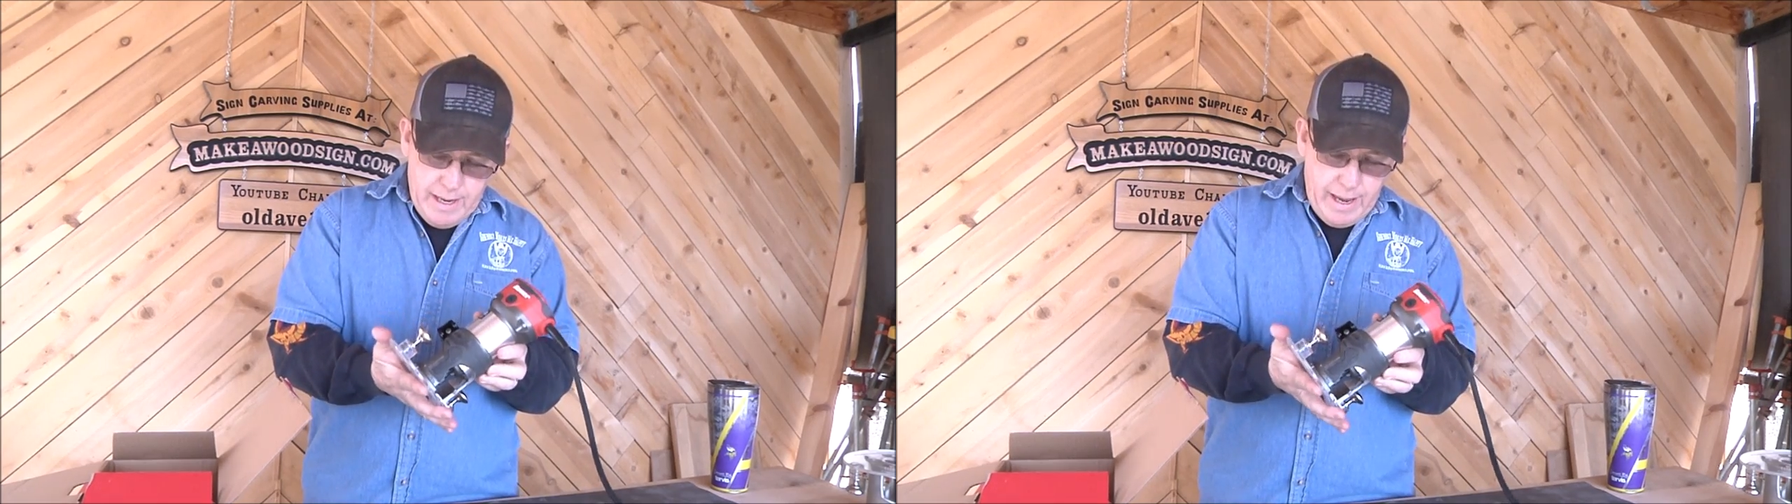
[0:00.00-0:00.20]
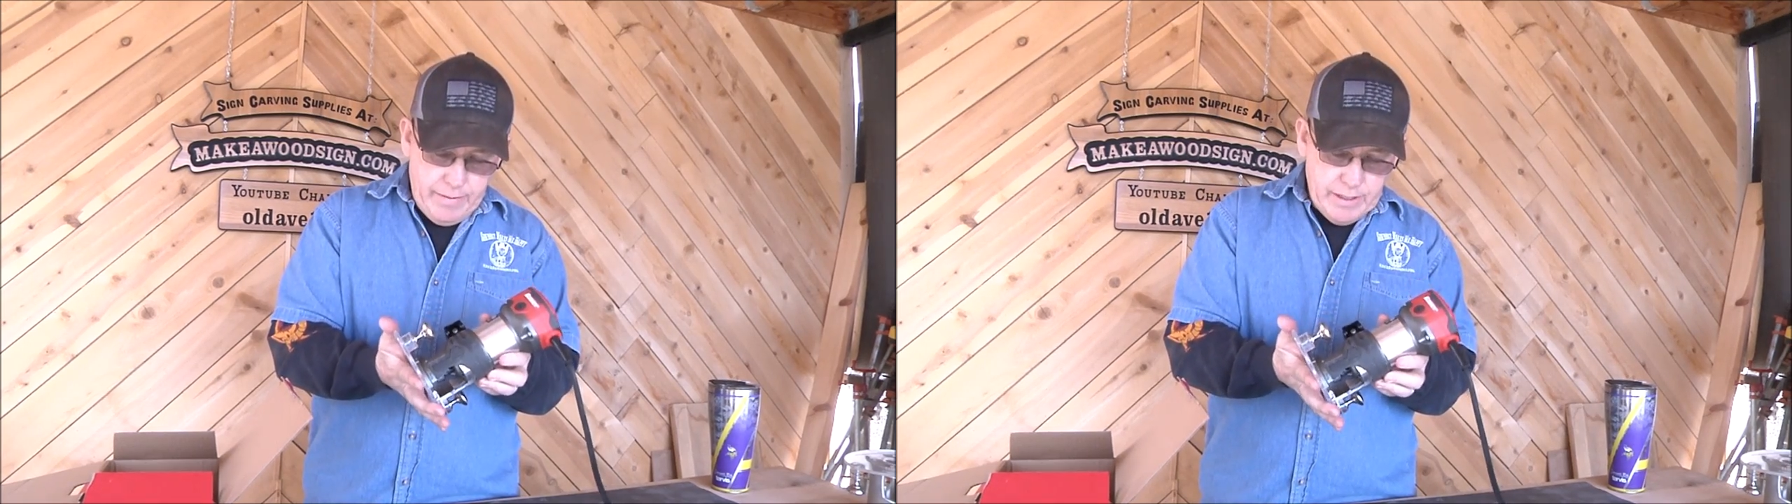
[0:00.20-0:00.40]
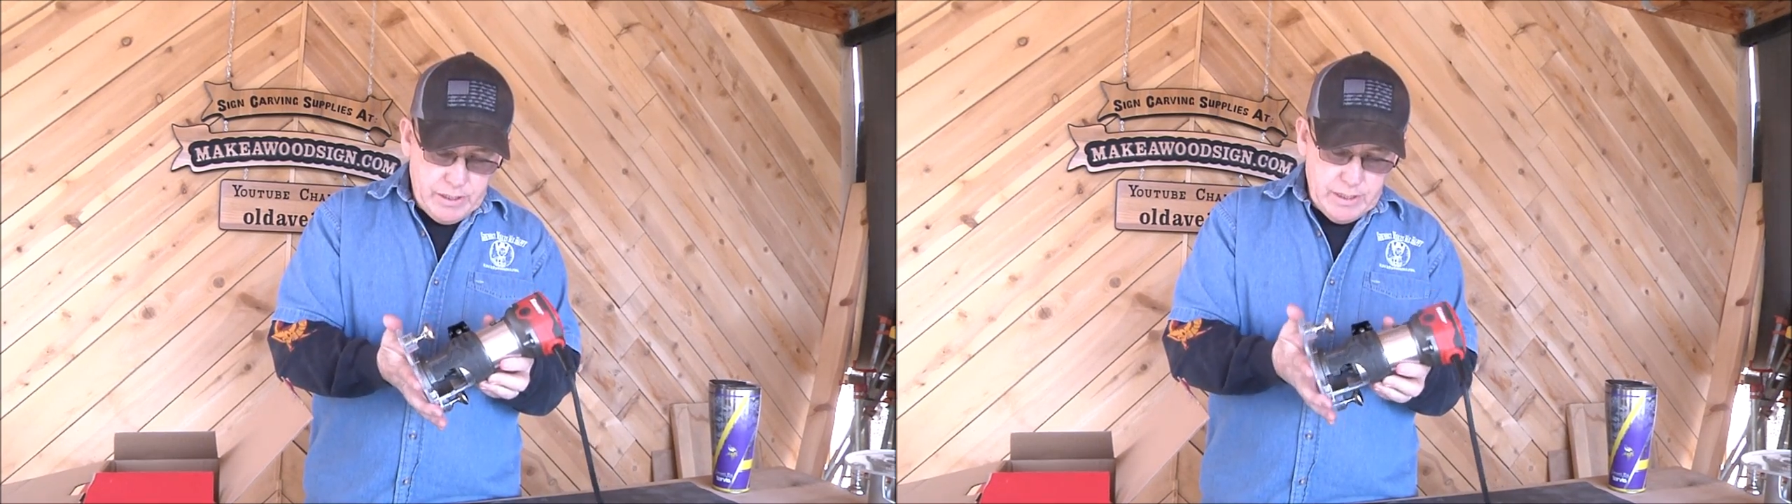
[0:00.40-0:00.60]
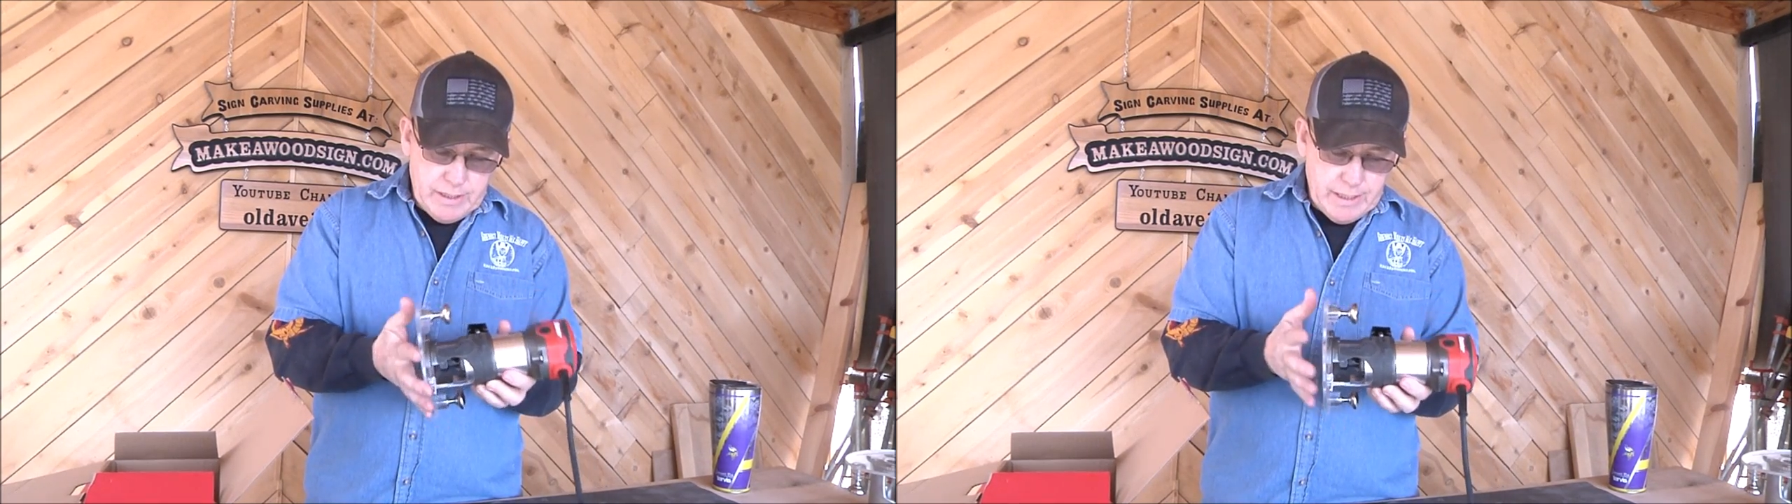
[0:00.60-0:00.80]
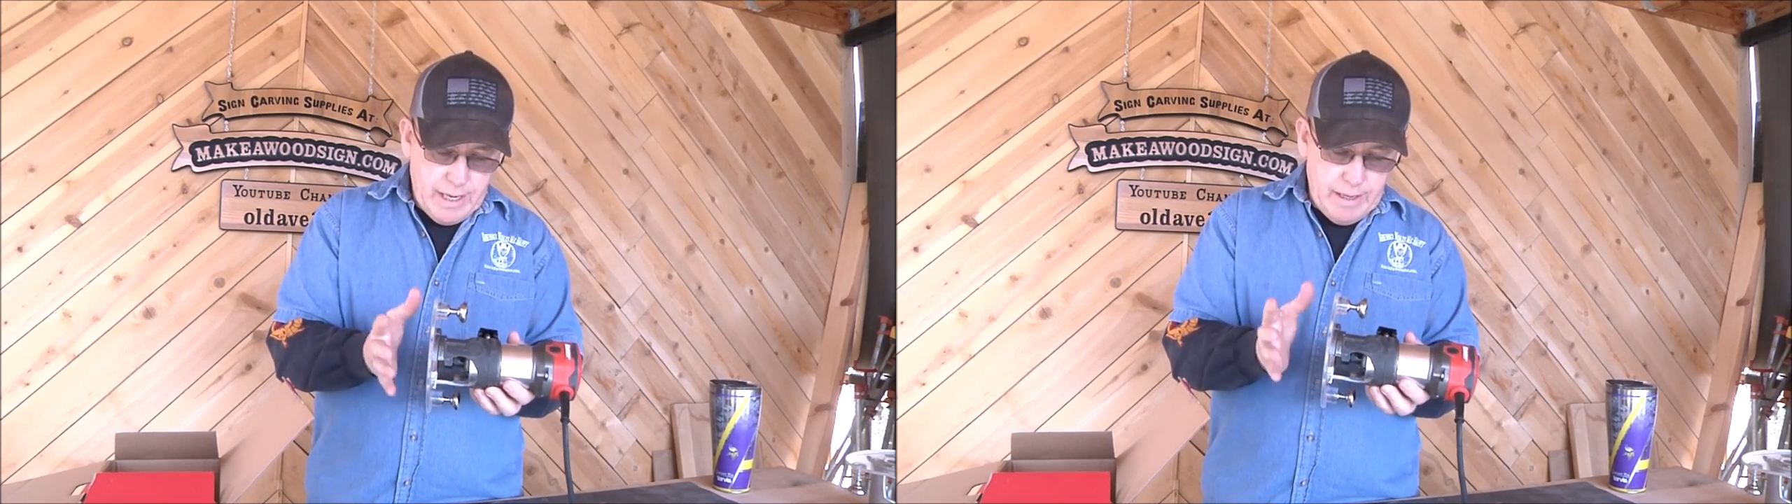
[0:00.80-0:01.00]
and this
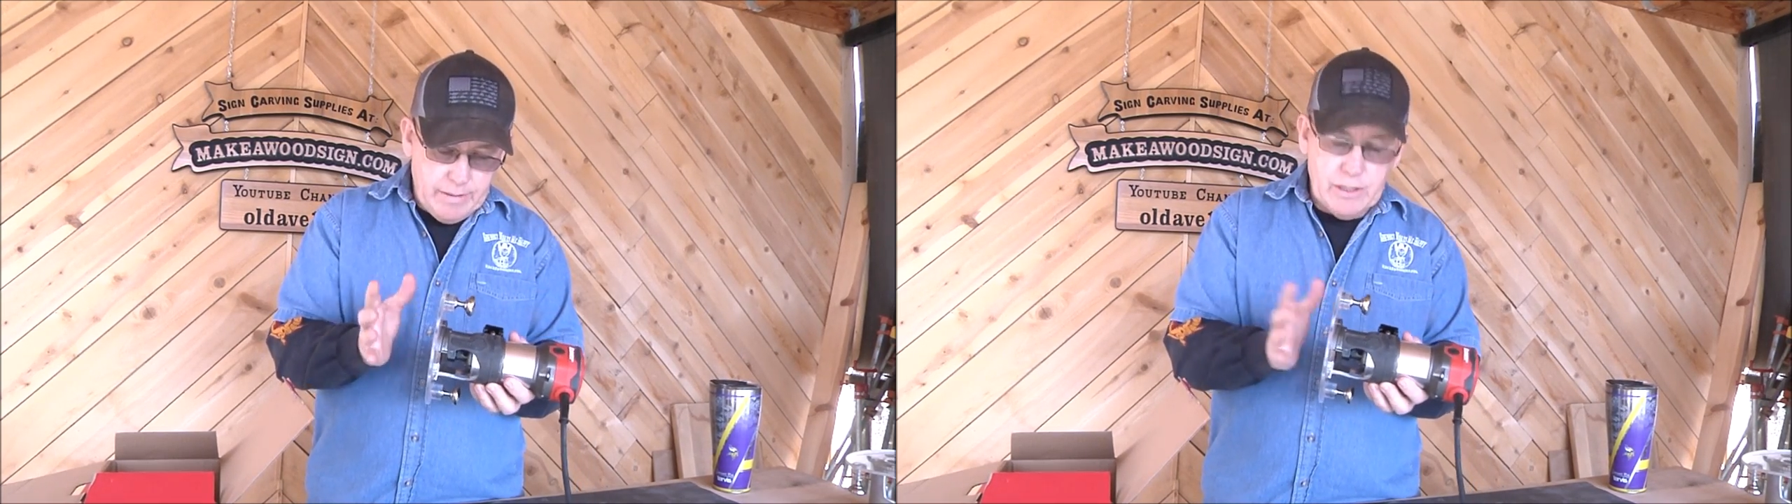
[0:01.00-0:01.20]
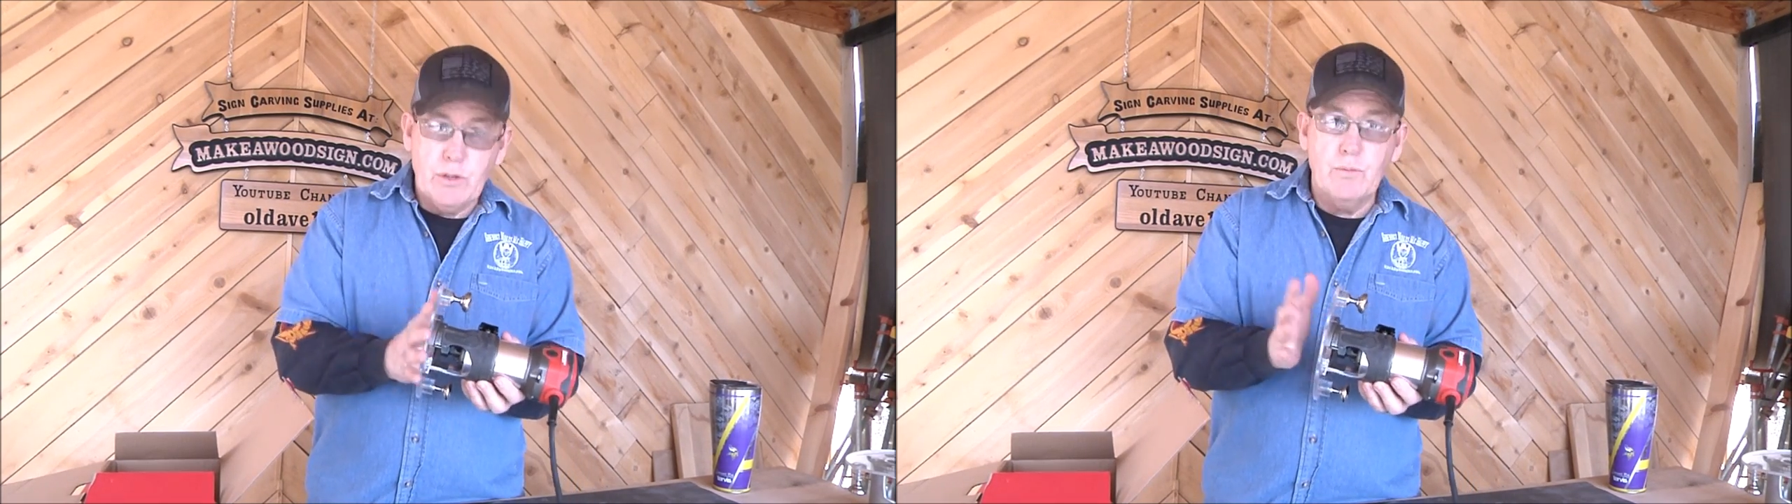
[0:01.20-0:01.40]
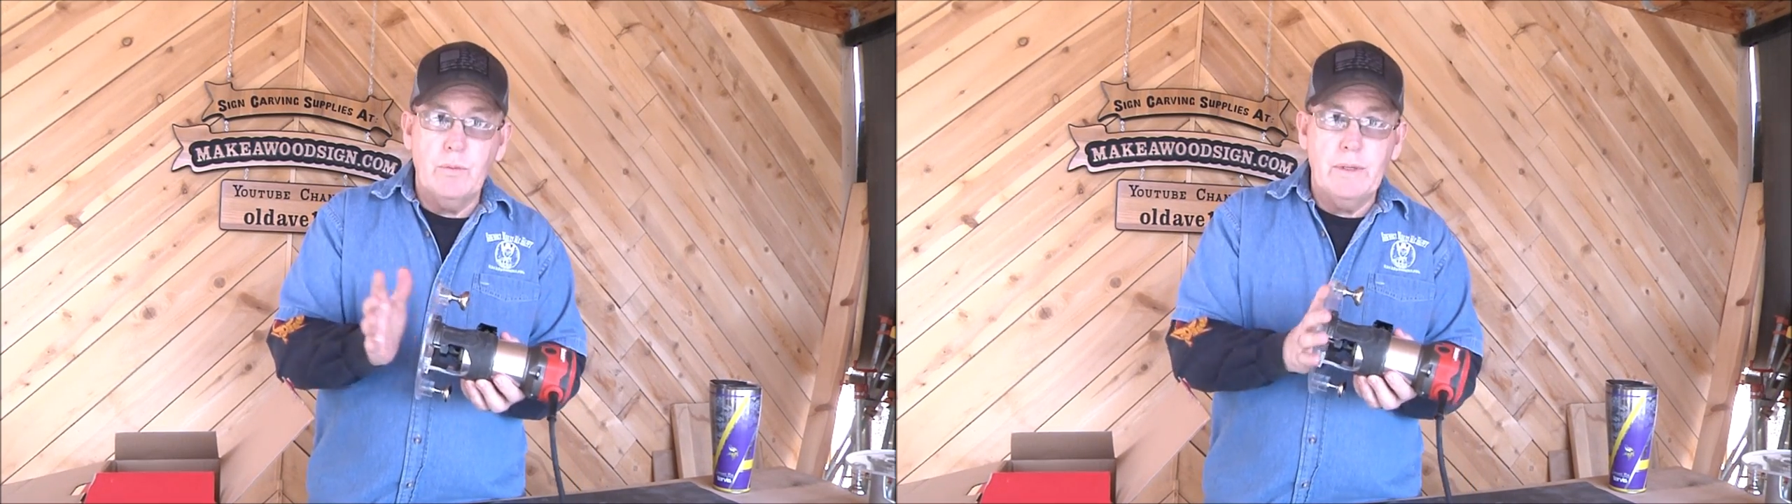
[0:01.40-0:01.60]
is uh, this is